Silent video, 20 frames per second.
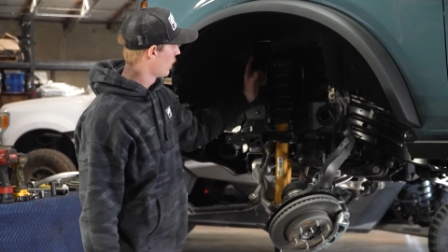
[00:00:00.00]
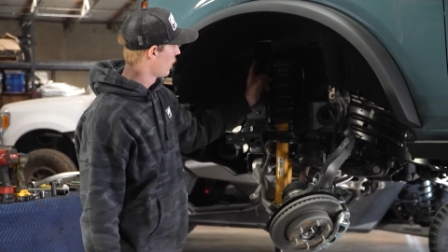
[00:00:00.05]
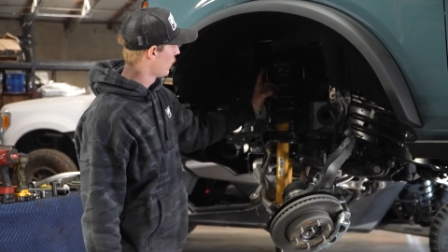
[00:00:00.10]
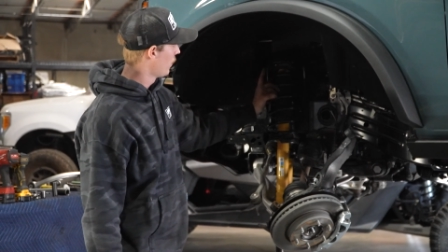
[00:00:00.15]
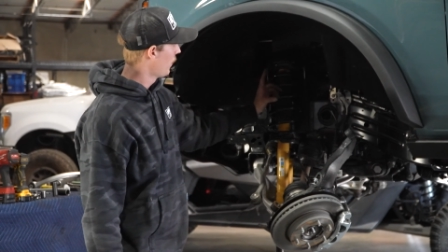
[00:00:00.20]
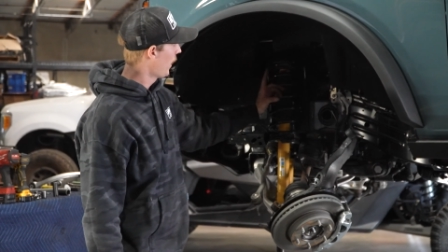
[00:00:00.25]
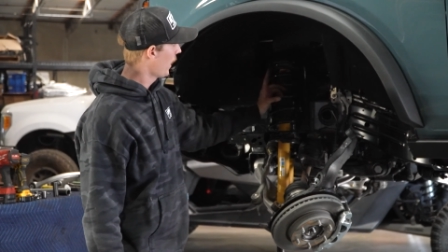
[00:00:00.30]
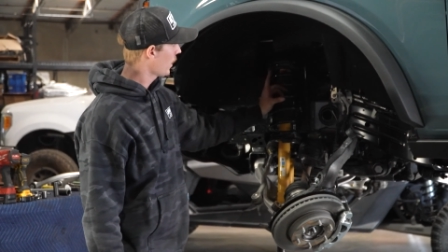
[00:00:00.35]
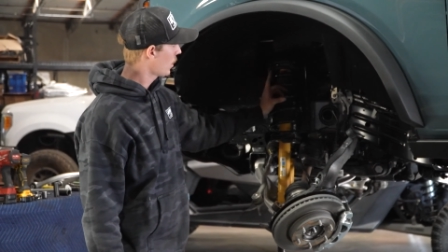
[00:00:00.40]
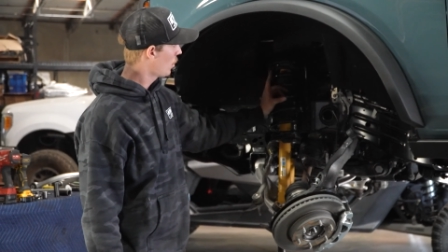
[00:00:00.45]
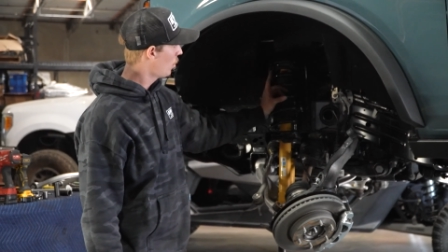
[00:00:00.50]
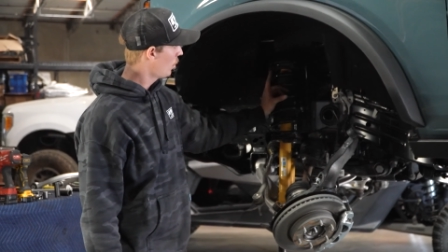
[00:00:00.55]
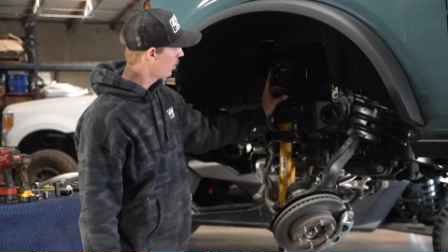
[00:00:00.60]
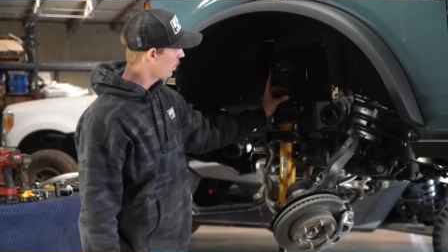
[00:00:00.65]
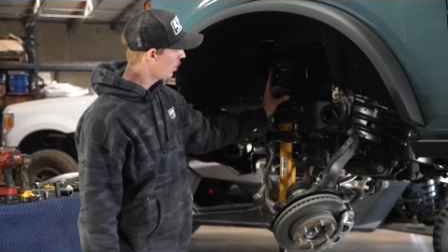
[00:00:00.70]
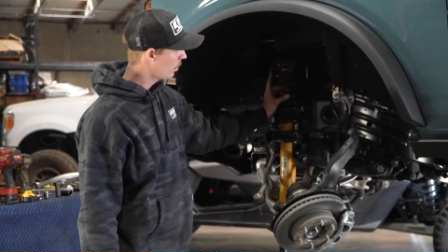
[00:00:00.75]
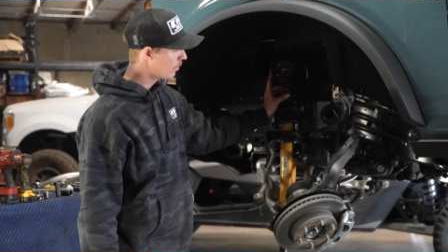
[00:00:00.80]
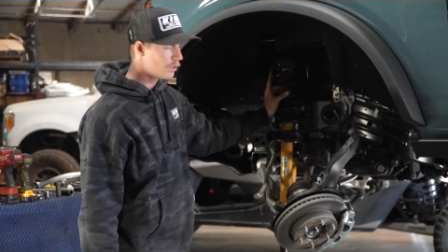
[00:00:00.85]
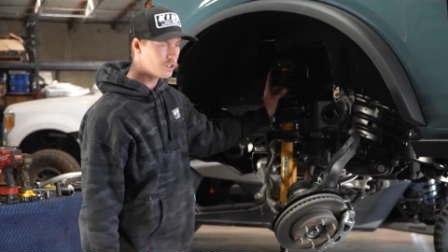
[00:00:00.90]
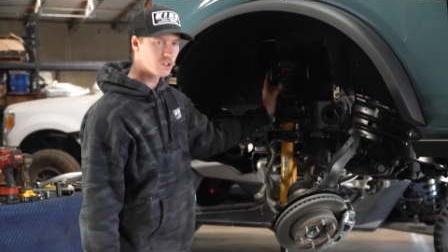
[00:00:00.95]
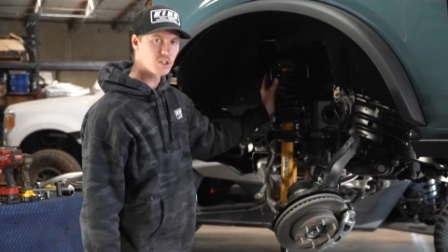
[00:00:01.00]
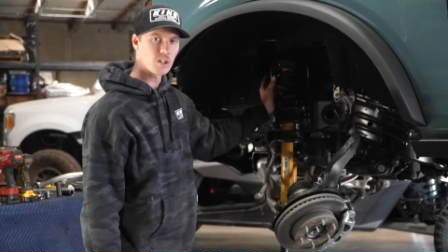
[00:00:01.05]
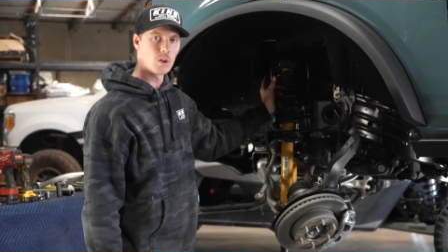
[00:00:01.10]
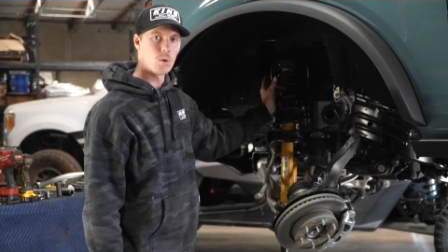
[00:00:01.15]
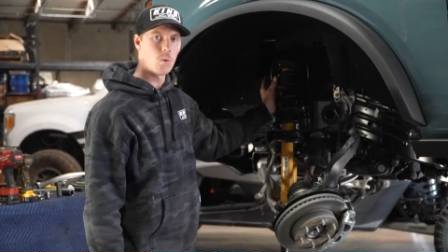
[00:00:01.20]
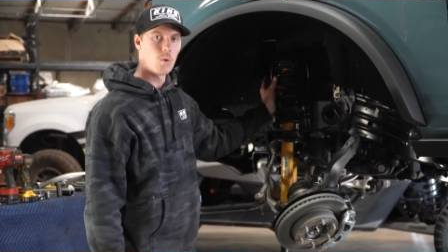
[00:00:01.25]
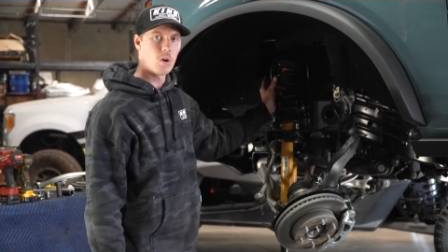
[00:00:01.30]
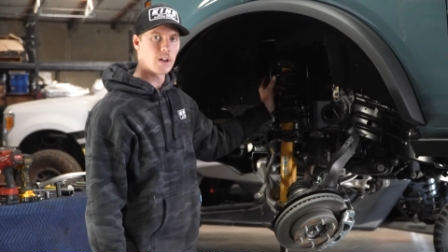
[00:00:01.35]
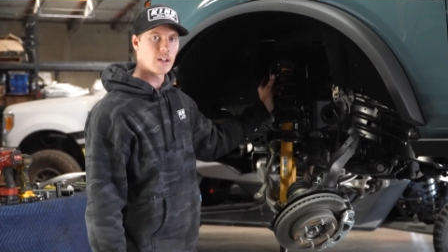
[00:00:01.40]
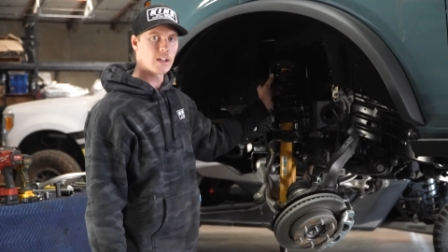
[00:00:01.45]
that coilover is going to
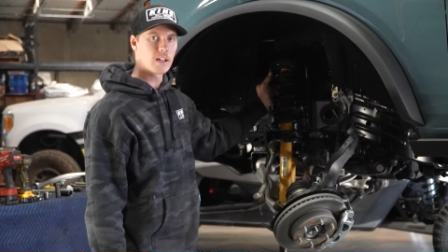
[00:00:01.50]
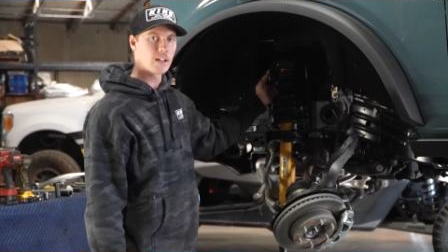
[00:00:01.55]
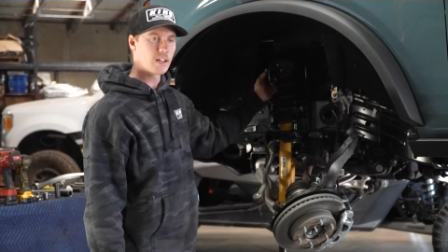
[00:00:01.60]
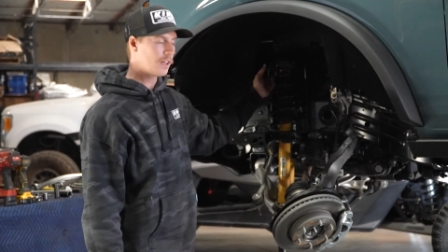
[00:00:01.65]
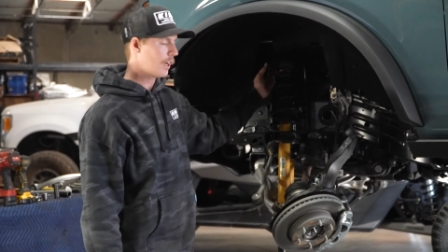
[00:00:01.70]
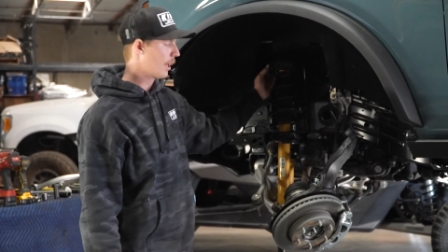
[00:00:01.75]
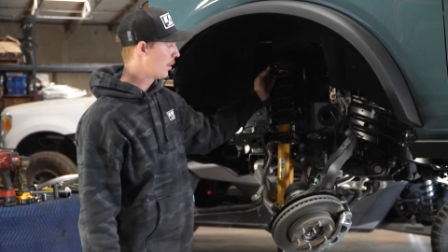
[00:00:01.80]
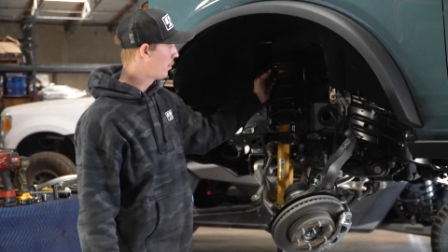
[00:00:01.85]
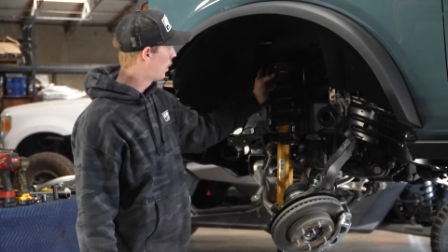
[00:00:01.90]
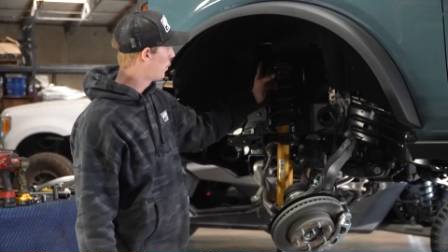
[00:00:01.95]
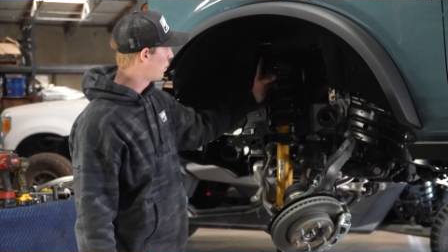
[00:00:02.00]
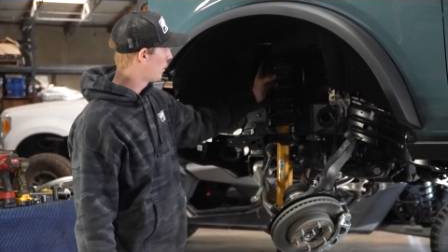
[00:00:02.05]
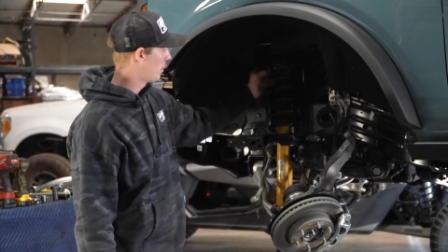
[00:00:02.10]
want to come up